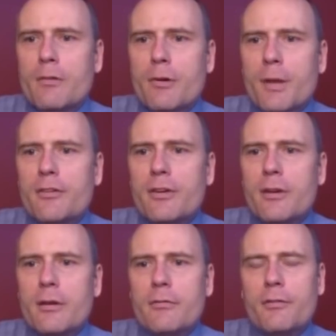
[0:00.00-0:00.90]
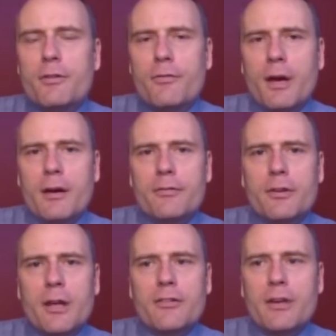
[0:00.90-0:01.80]
From
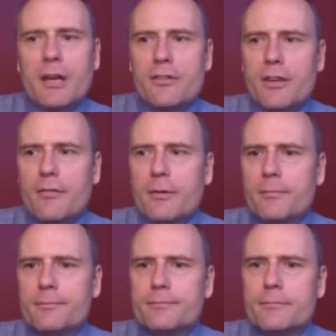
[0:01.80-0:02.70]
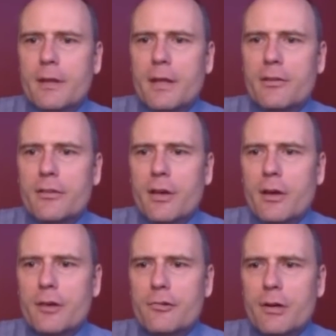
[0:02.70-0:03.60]
1955 to 1987, the
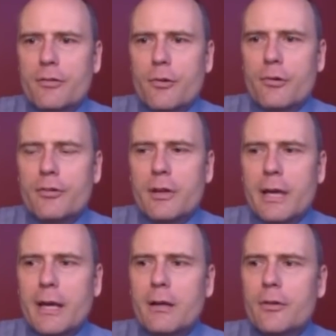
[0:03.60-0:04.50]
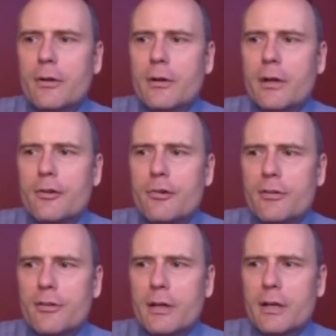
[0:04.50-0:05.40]
antipsychotic drugs Thorazine and Haldon and the
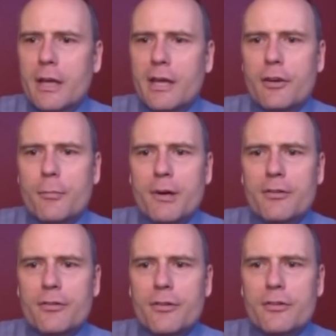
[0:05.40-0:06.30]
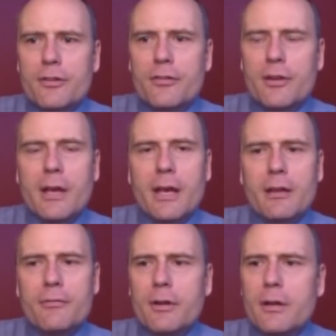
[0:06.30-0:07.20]
tricyclic antidepressants such as
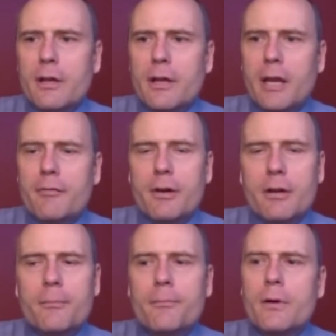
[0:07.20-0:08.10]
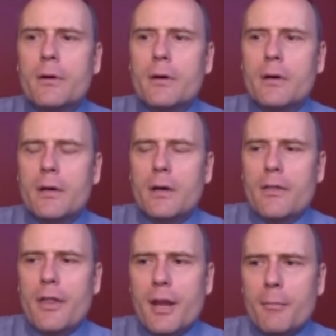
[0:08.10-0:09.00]
Elavil and Enafranil,
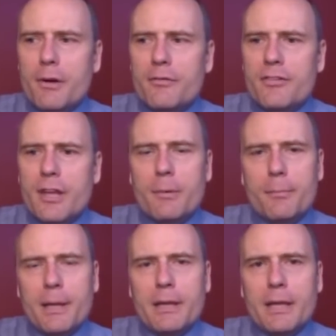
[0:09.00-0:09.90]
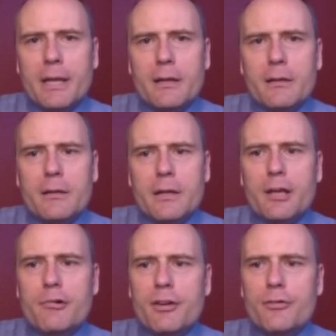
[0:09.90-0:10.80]
the number of disabled mentally ill
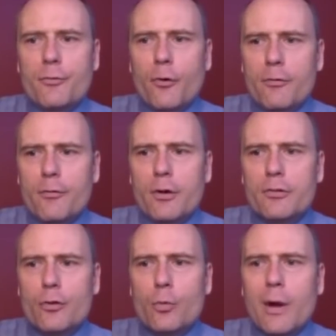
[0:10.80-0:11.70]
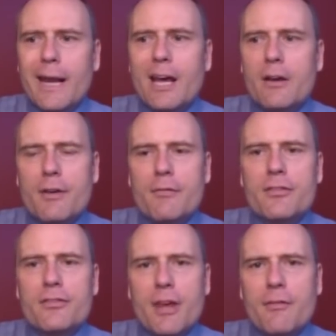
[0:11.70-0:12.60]
increased fourfold to 1 out of
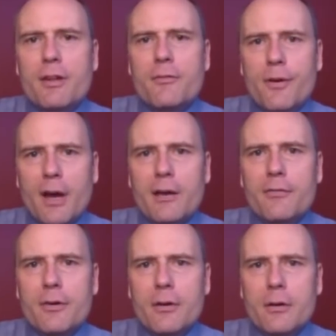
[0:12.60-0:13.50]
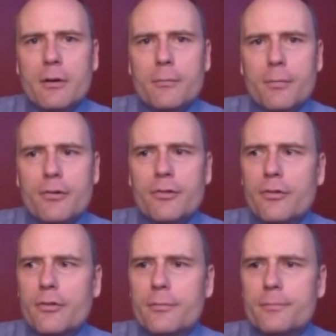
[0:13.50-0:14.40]
every 75
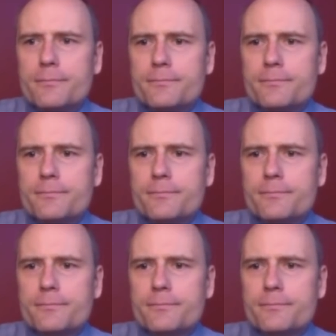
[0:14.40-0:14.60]
persons.